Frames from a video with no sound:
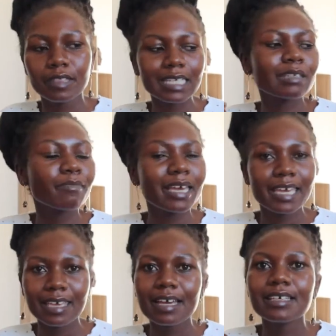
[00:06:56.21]
that my
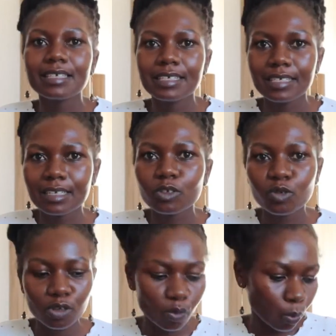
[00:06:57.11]
hair is
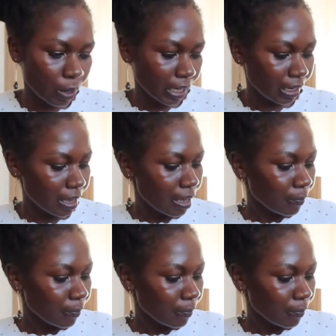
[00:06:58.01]
doing well